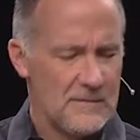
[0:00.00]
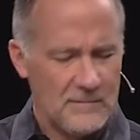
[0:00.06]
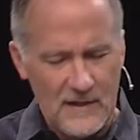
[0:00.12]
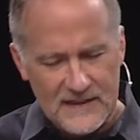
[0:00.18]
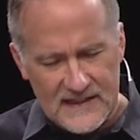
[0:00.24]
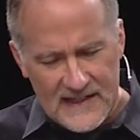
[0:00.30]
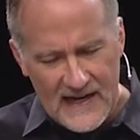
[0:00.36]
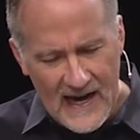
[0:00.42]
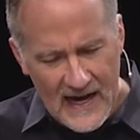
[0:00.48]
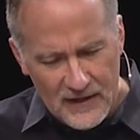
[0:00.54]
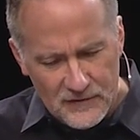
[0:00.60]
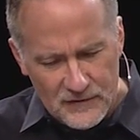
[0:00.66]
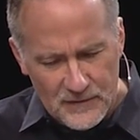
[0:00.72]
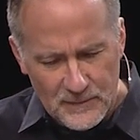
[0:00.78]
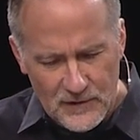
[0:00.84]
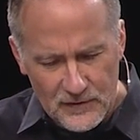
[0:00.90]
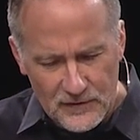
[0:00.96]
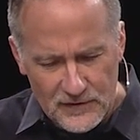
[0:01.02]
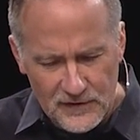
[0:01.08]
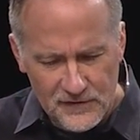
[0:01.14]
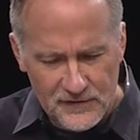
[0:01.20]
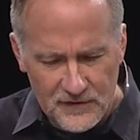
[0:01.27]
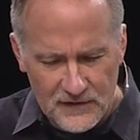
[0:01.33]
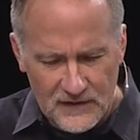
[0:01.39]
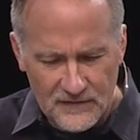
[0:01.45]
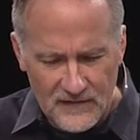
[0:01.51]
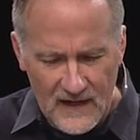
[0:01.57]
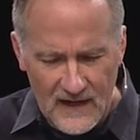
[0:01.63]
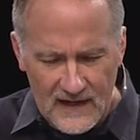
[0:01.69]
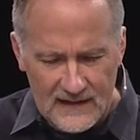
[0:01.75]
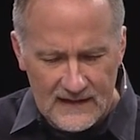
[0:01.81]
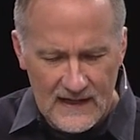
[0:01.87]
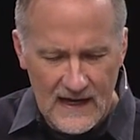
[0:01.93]
But the attribute used to
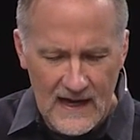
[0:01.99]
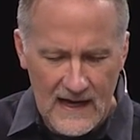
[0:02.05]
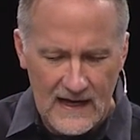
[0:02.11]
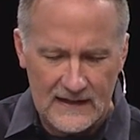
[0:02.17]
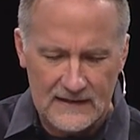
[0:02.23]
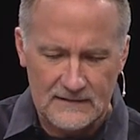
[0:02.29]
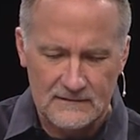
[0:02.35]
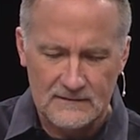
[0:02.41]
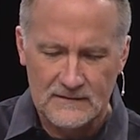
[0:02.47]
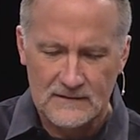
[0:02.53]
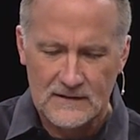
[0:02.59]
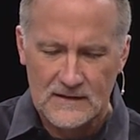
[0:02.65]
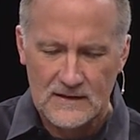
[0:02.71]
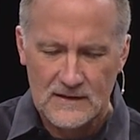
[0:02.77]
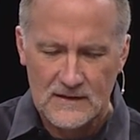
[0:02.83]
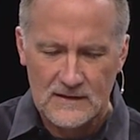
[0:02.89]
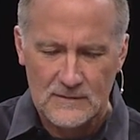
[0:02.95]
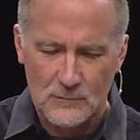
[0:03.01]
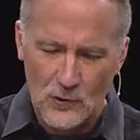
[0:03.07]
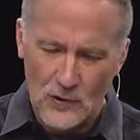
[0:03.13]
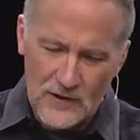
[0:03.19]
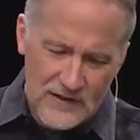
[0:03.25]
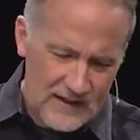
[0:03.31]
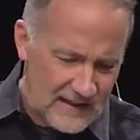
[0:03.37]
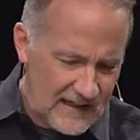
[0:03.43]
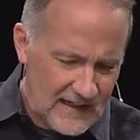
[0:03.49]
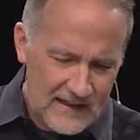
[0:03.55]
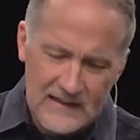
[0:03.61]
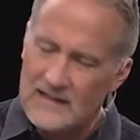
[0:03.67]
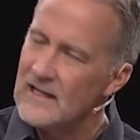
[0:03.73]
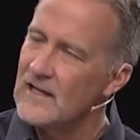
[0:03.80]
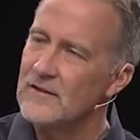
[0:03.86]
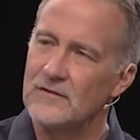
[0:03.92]
define God more than
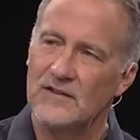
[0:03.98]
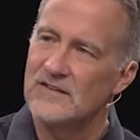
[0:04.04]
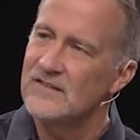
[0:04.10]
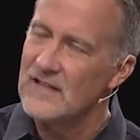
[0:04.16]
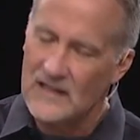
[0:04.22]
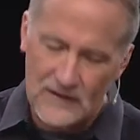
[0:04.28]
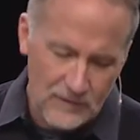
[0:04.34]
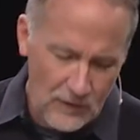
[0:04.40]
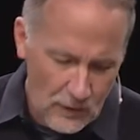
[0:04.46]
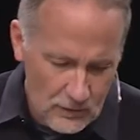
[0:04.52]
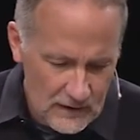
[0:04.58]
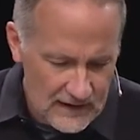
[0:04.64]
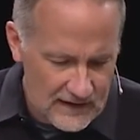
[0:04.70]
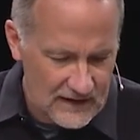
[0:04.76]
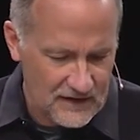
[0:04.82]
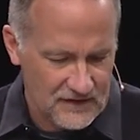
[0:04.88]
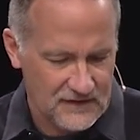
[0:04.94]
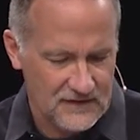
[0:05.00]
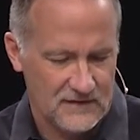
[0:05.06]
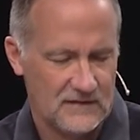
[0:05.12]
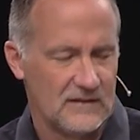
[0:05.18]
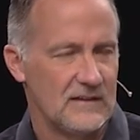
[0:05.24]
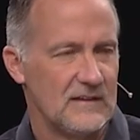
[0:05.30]
any other is that of holiness.